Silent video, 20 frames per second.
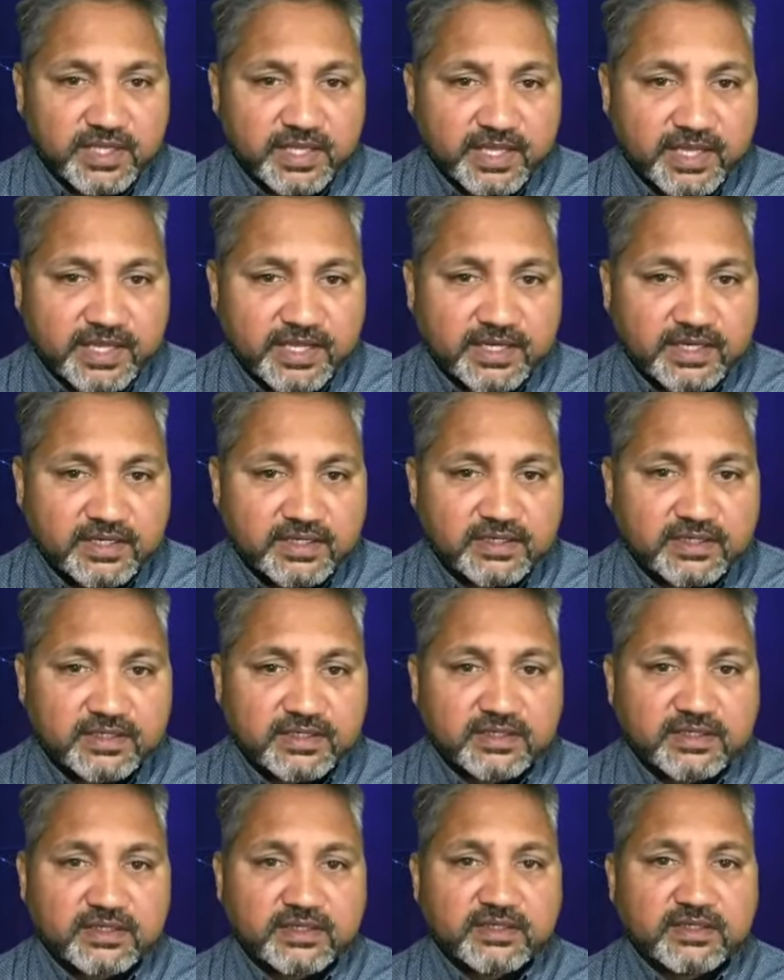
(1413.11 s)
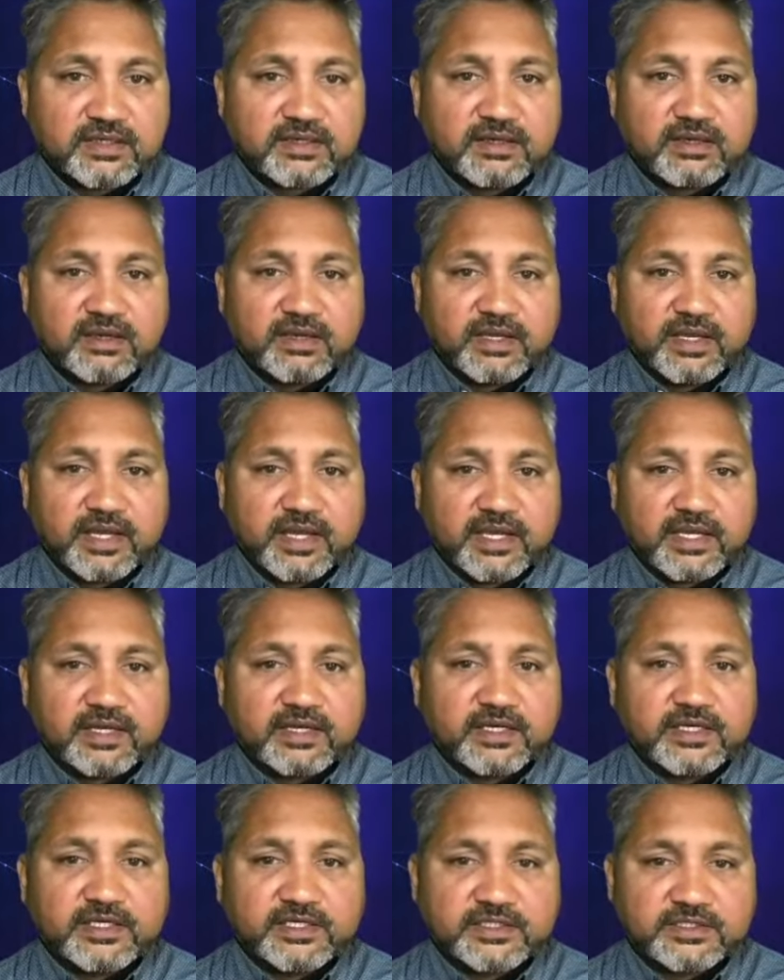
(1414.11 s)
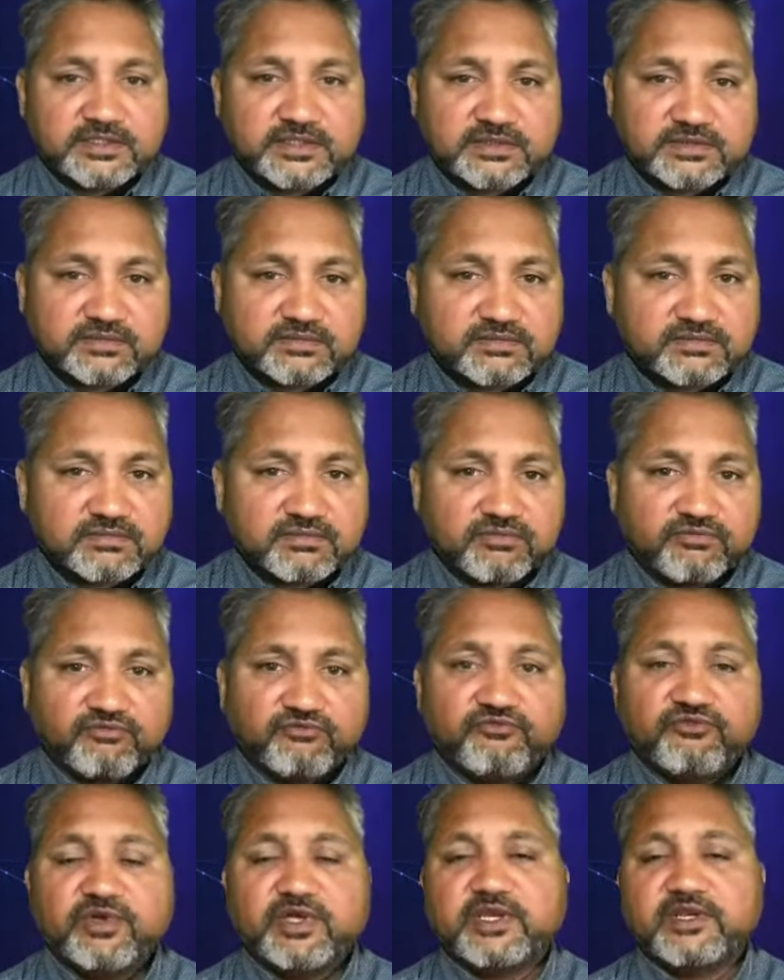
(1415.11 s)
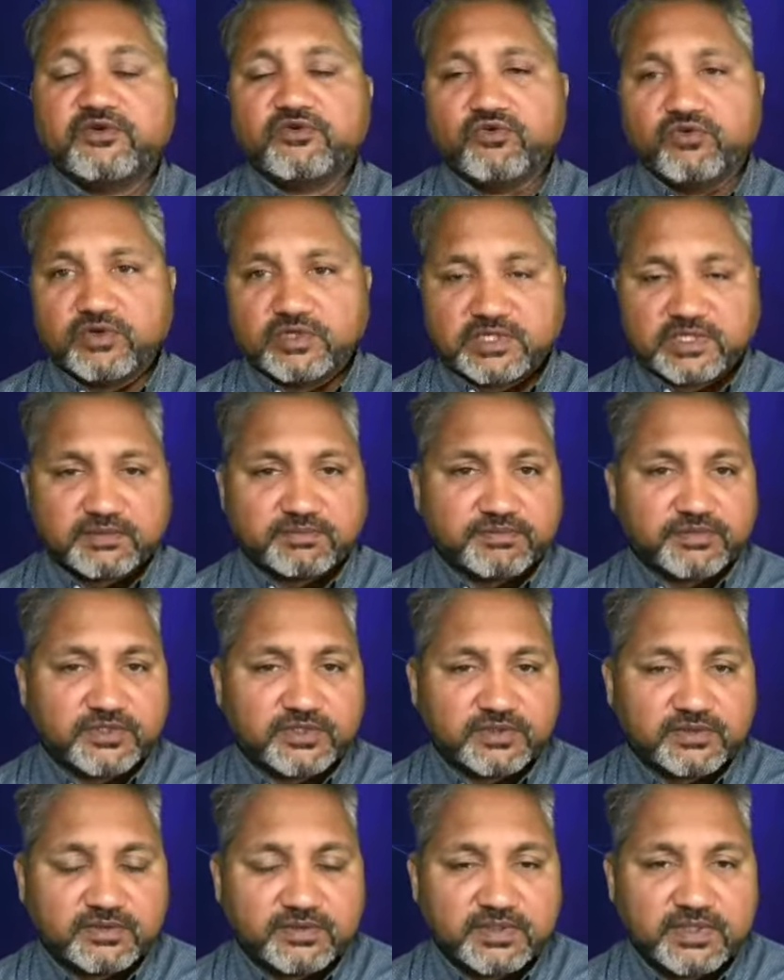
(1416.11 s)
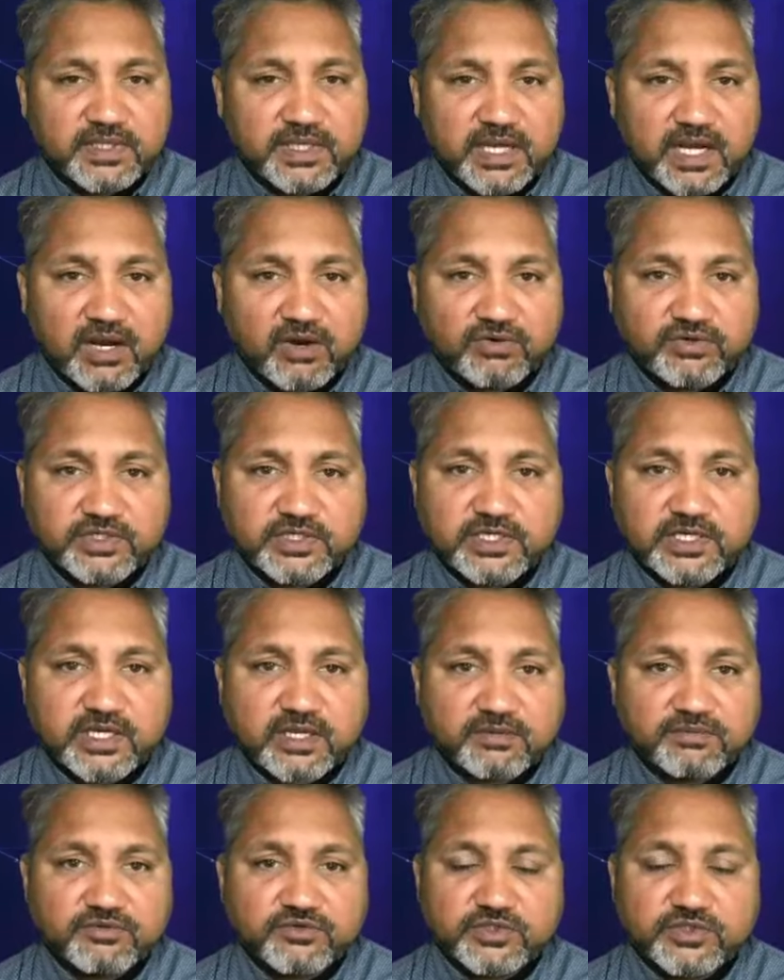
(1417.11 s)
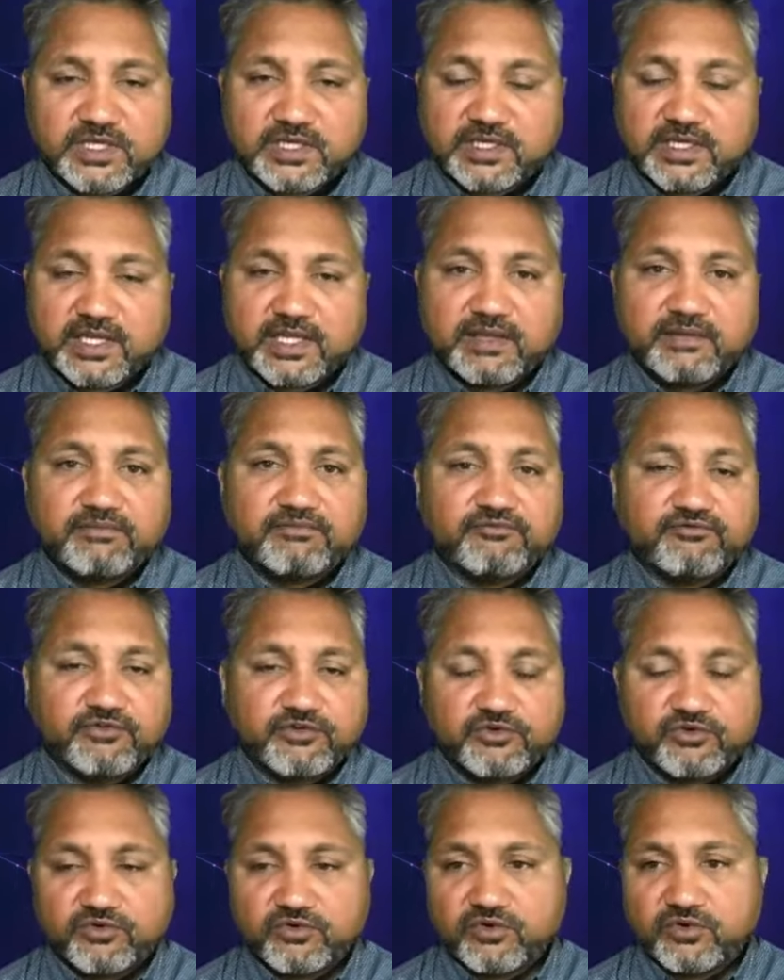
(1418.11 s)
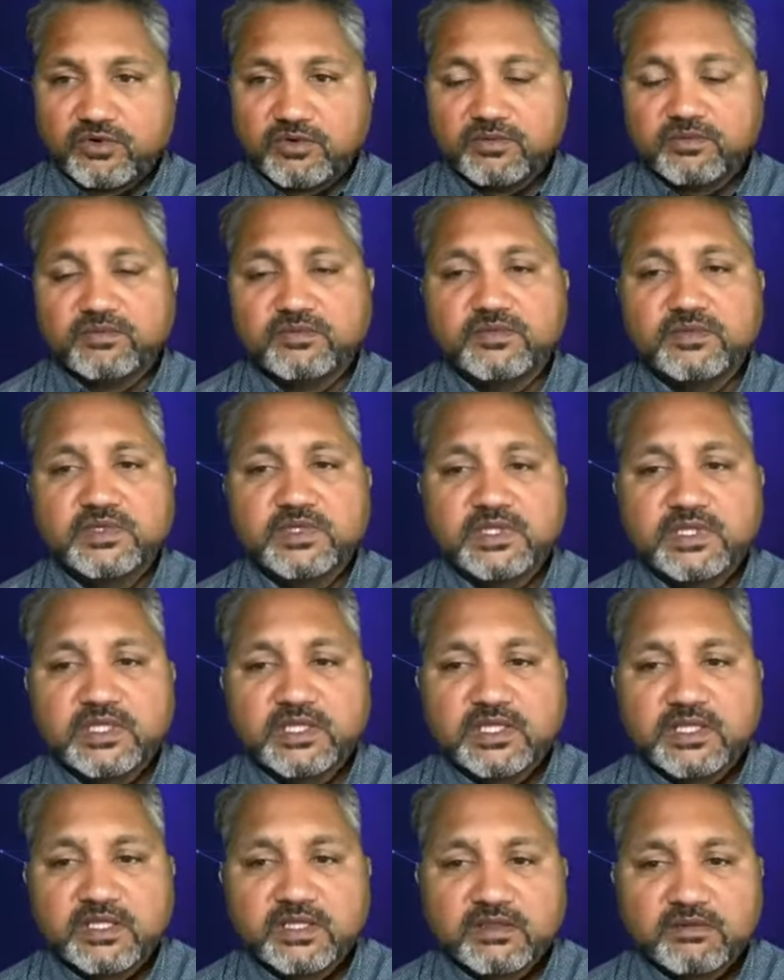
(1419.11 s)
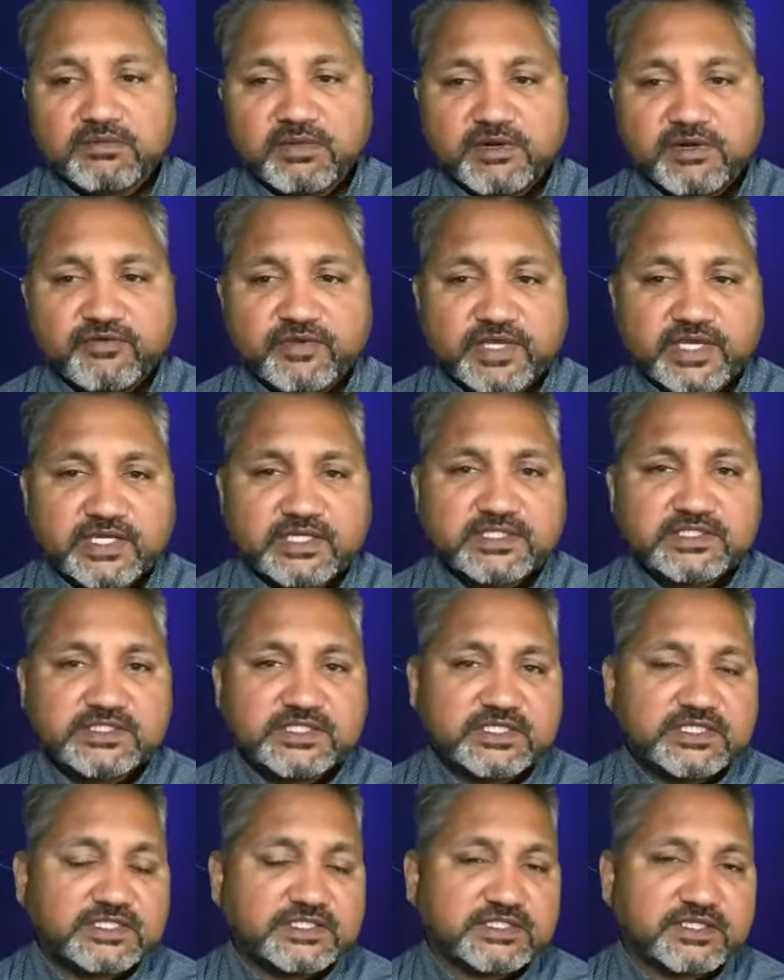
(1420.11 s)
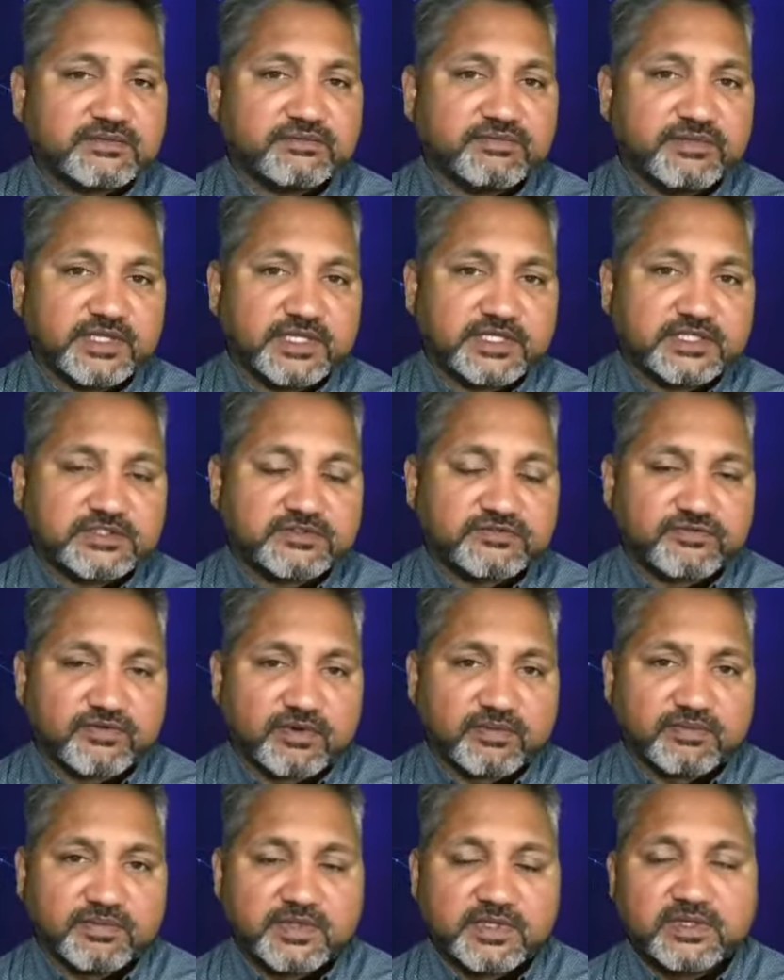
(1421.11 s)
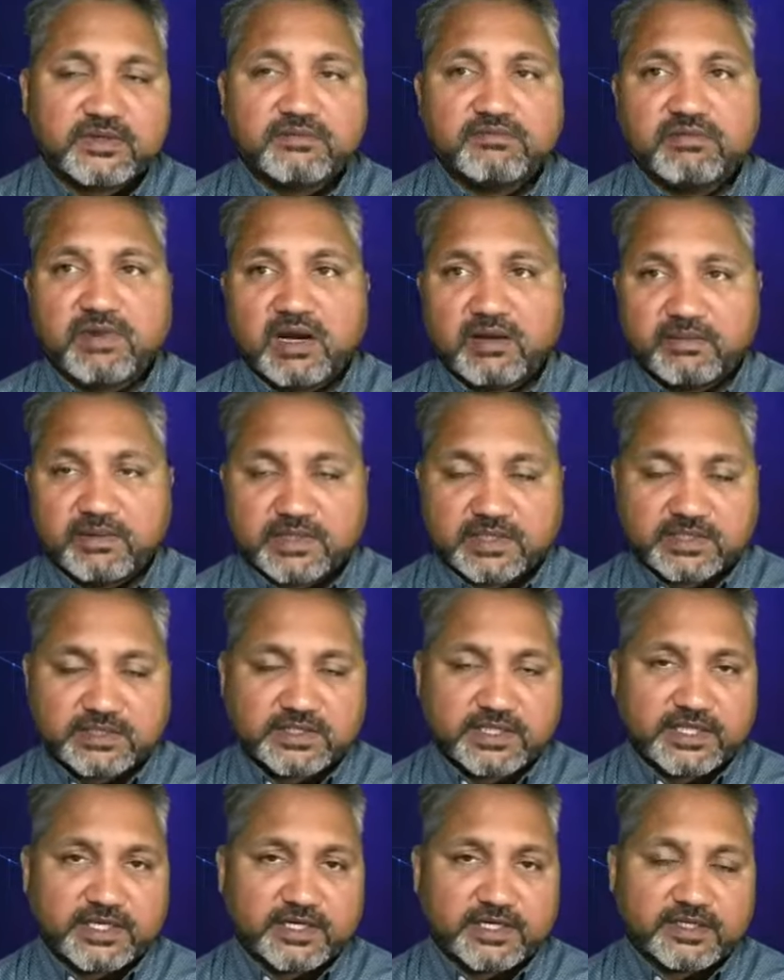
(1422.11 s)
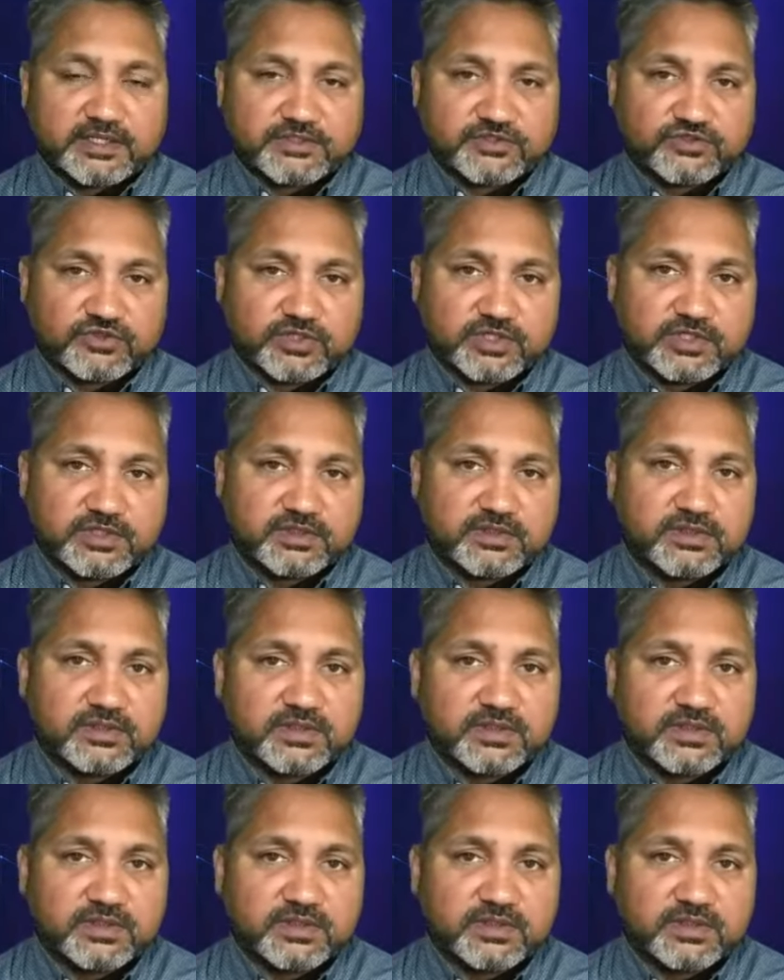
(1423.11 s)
and uh, and it is very old temple. How did it come to that name? We don't know, but we can see some things from the Mahabharata era actually.